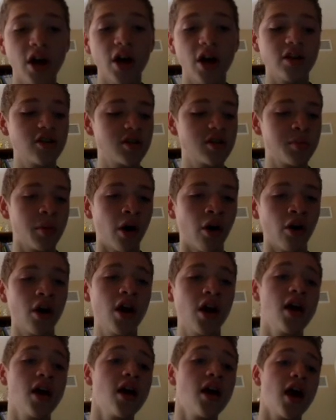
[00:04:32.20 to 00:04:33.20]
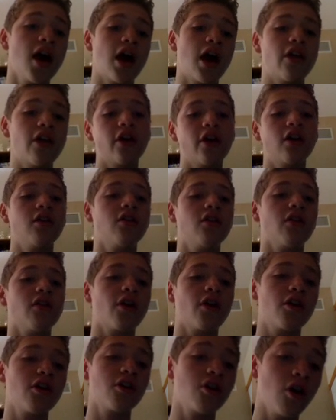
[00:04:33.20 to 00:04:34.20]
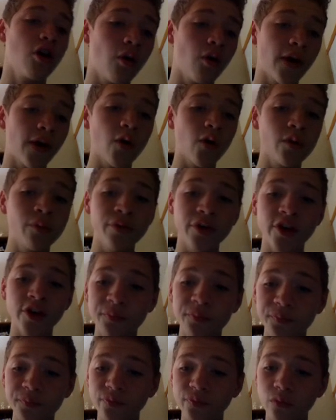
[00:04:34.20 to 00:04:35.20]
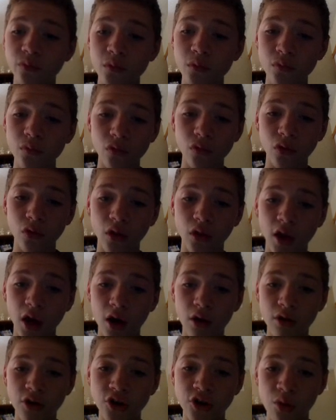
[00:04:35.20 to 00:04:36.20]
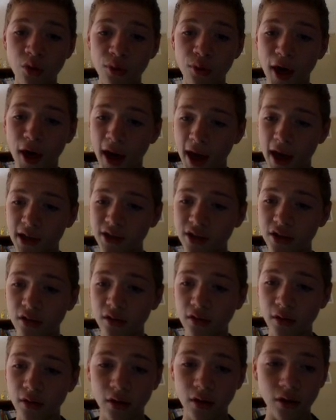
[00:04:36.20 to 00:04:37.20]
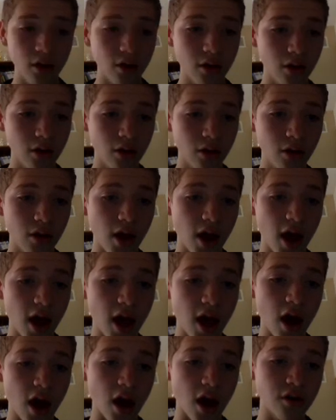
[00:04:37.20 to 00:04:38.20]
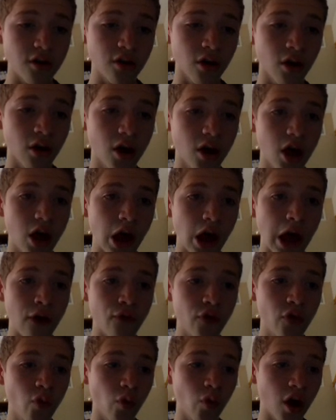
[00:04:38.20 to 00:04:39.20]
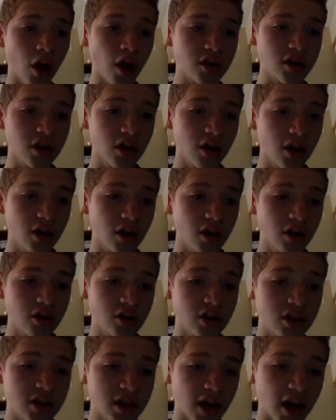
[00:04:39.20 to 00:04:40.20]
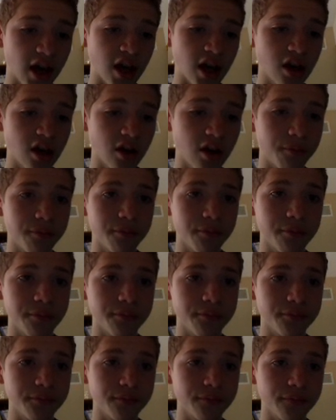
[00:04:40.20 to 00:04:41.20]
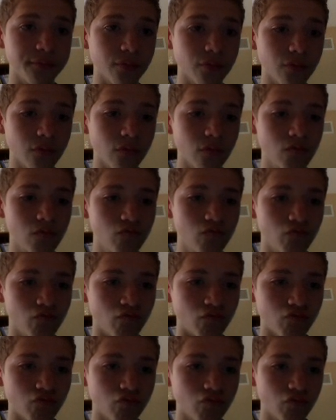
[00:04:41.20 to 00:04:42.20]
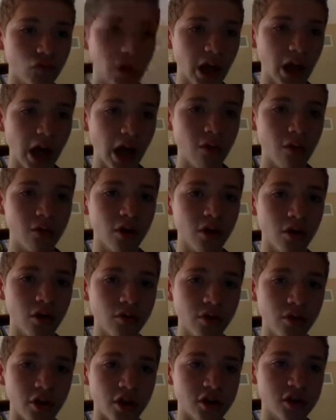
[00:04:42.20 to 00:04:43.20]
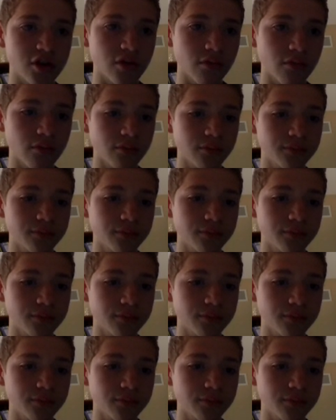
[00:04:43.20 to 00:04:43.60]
That's smaller. And then there you go. That would be how to do that. And if we want to take, how are we going to do this?